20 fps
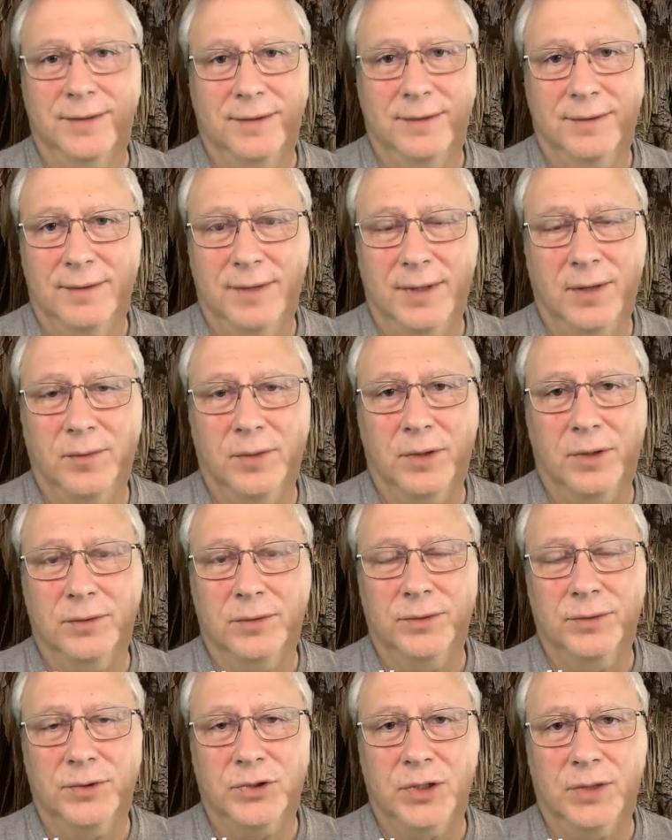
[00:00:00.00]
they
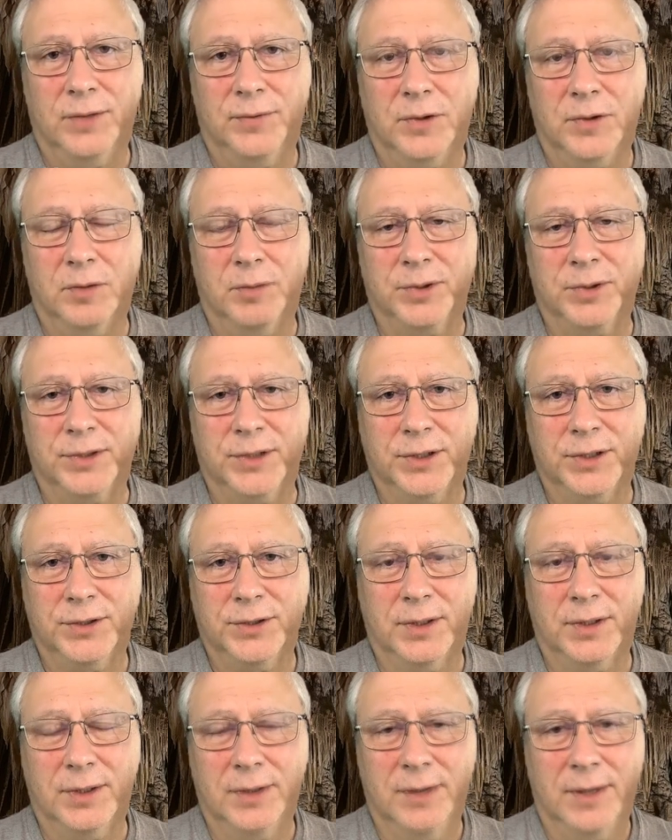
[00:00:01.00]
won't shift their
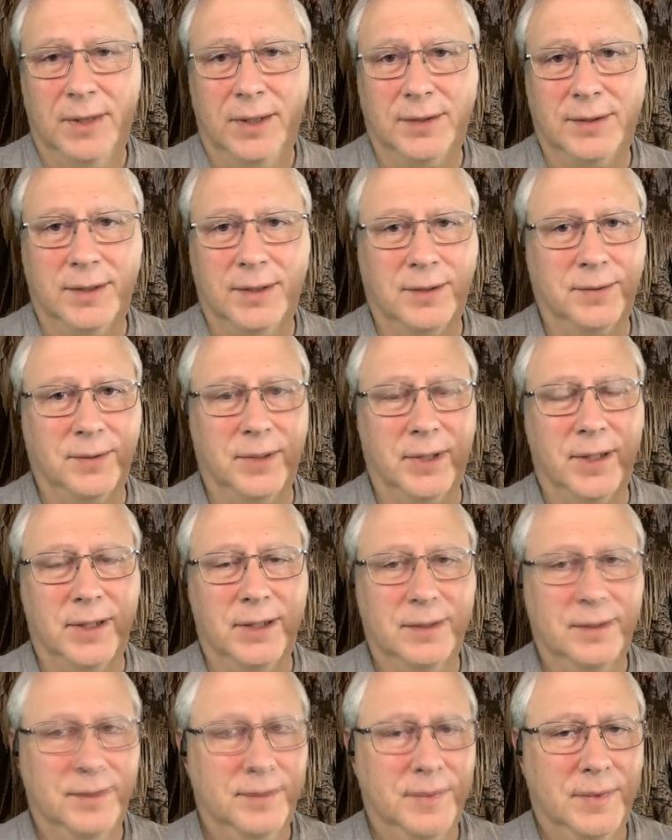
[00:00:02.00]
position. That's
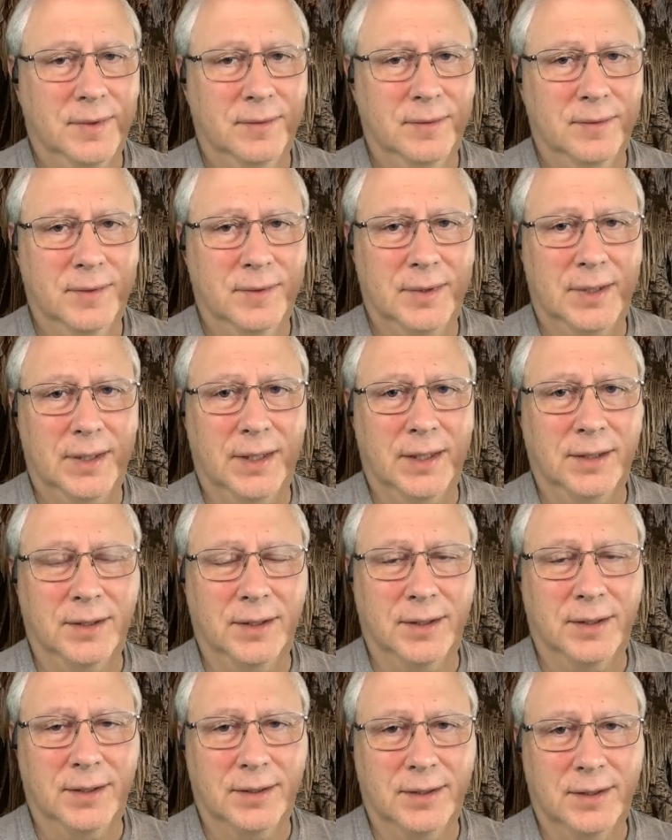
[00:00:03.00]
why you get
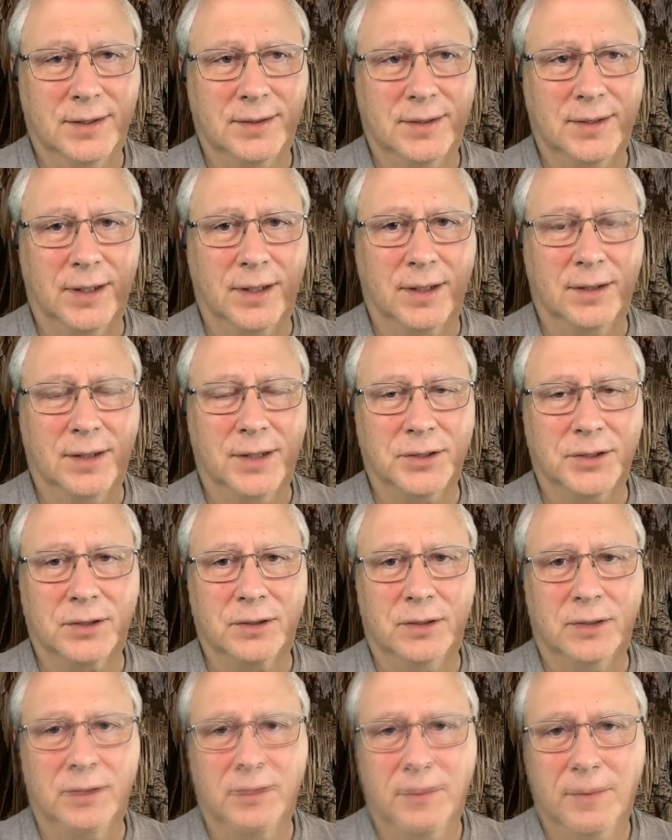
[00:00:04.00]
into the
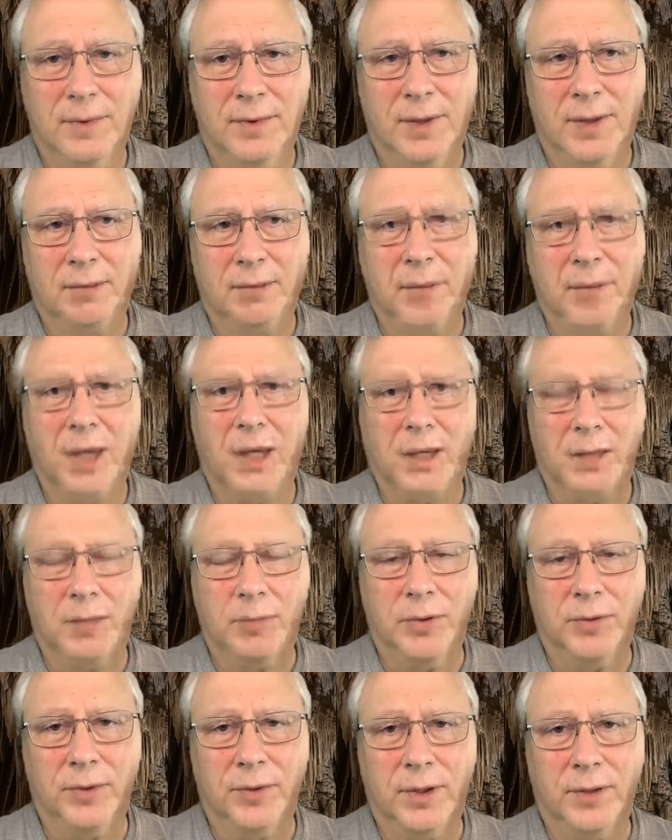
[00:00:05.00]
psychological
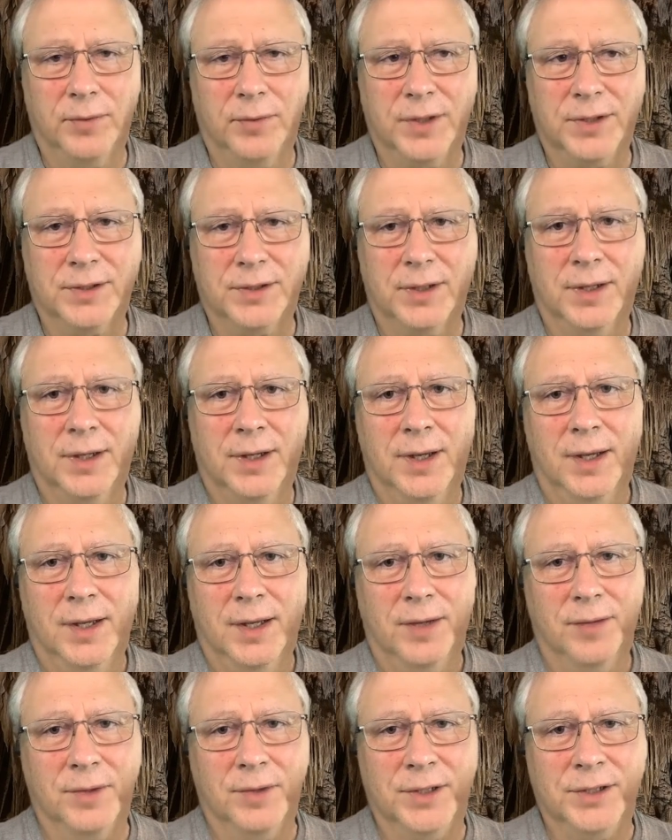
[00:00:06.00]
makeup and reason.
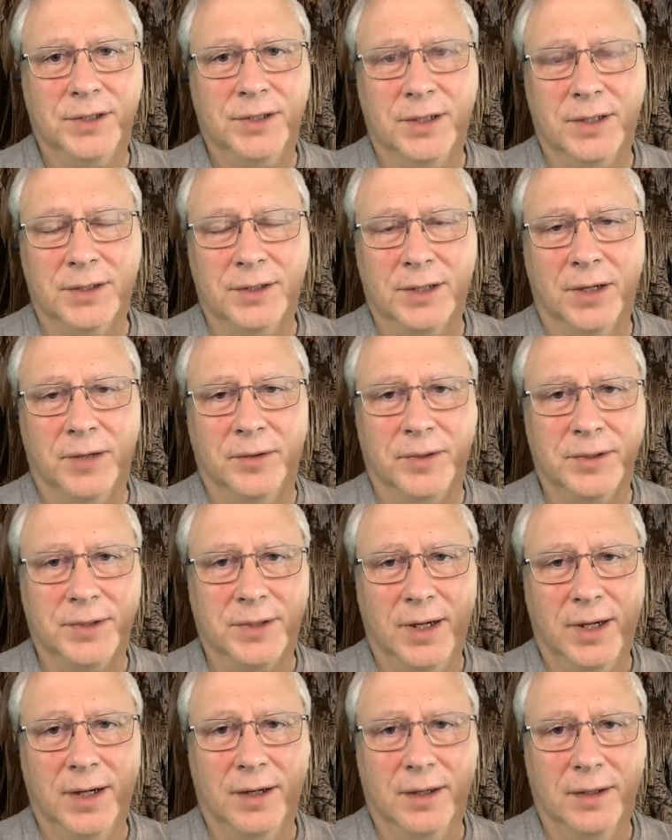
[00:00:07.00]
Religion is always
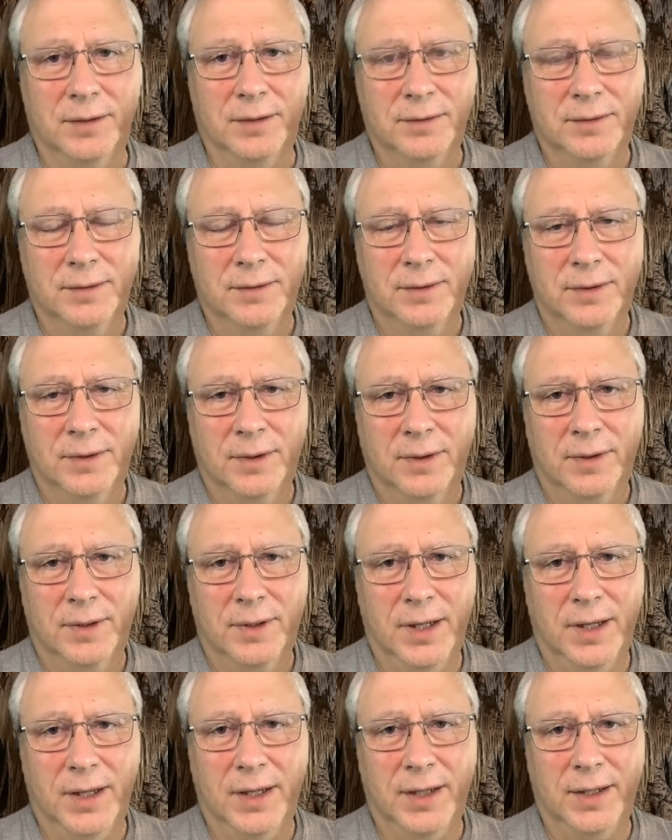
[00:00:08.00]
there,
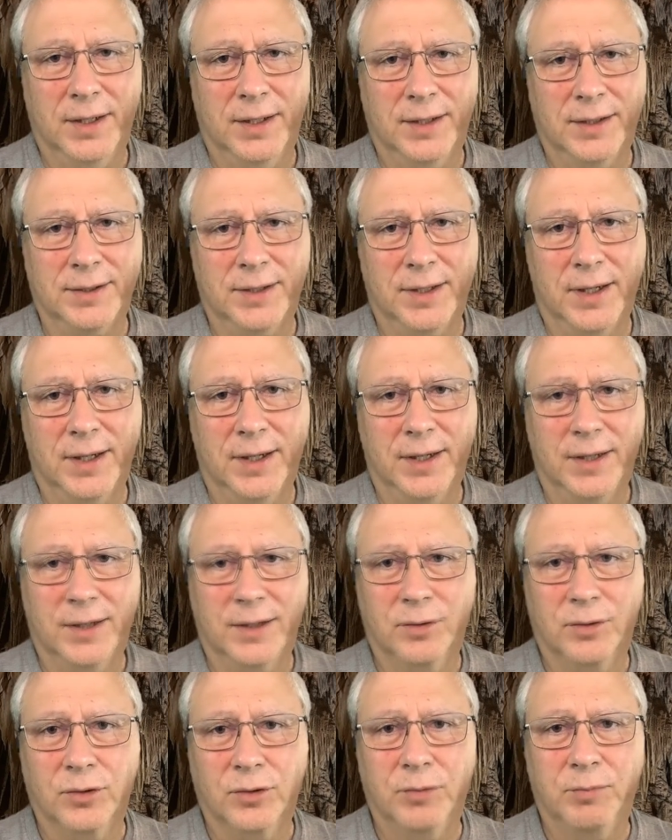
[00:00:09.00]
and it is
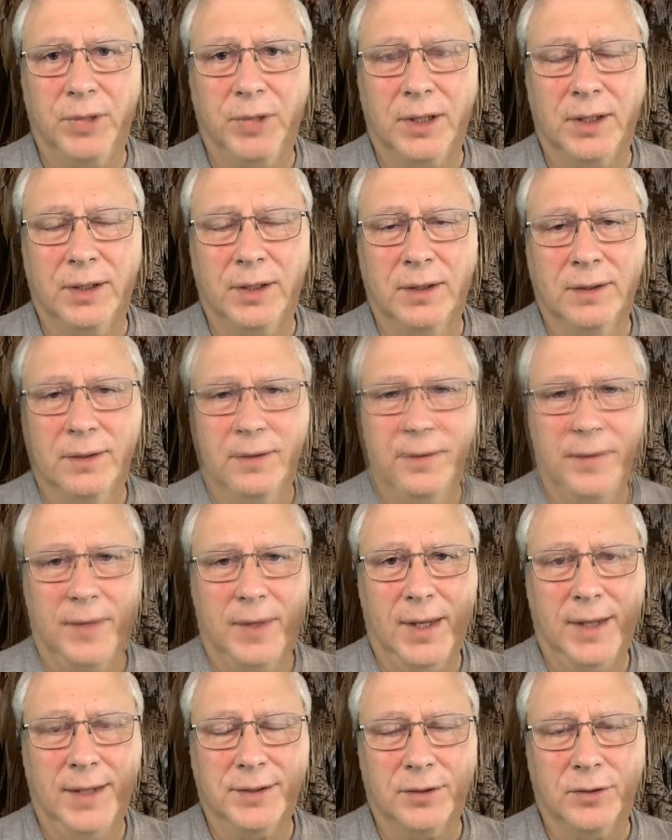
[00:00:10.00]

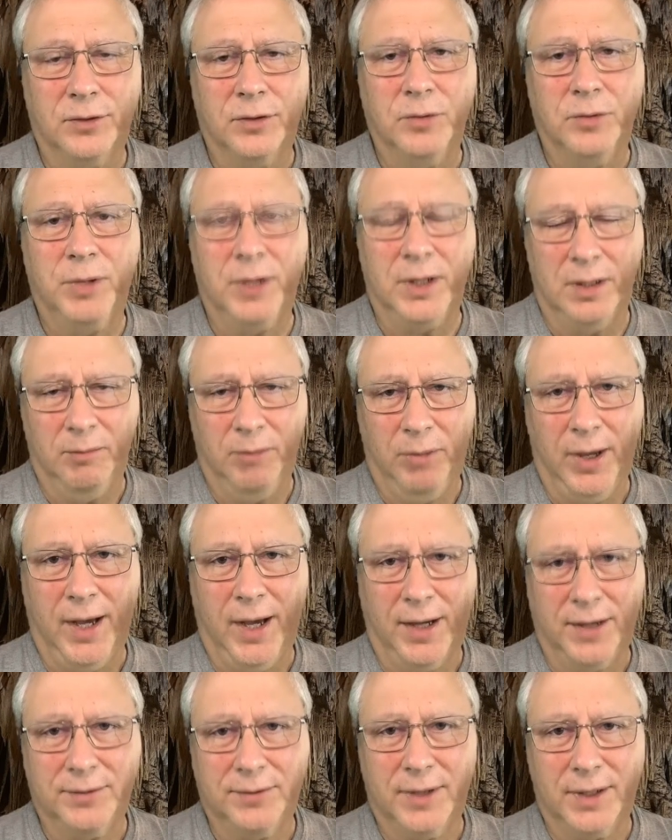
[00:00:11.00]
has a grouping
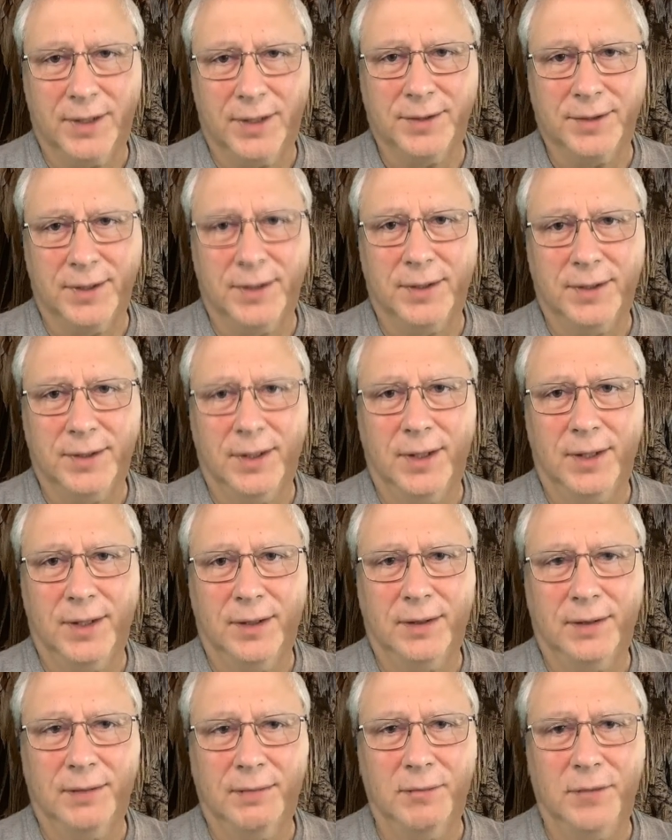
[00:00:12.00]
impact, right? Because
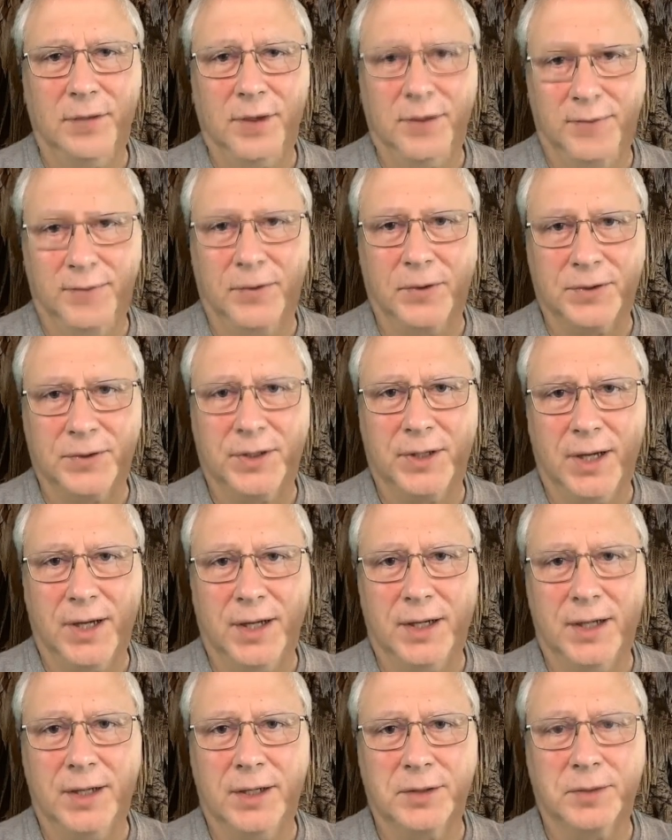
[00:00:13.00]
they reinforce the
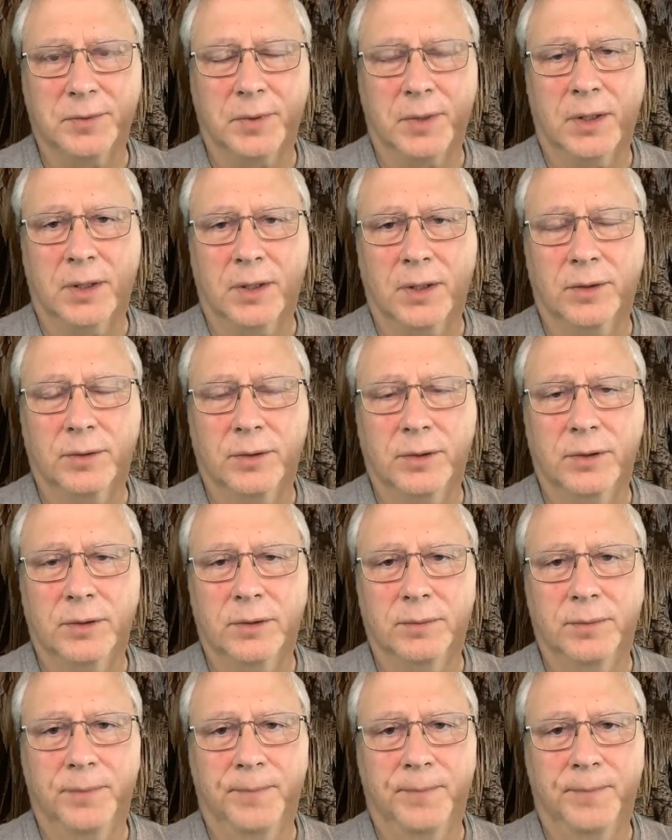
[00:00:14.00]
ideas within the group.